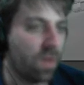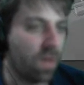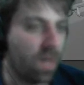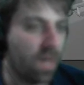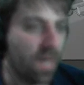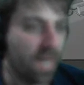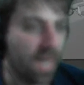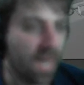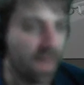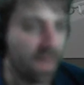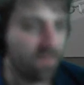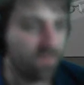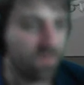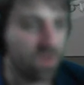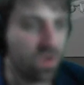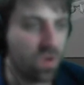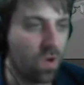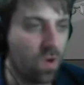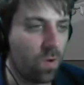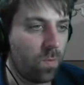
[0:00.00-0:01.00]
I have
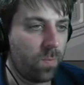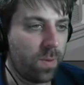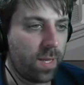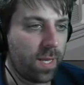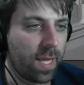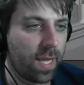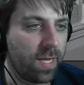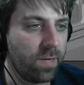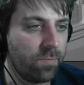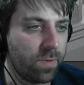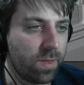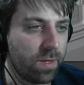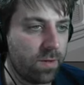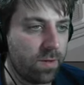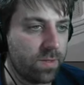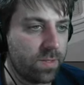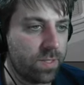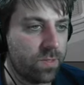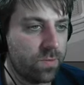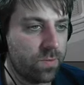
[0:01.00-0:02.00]
not played with
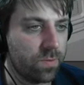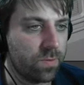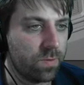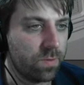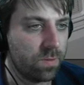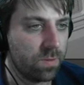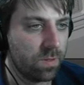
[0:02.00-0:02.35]
those two.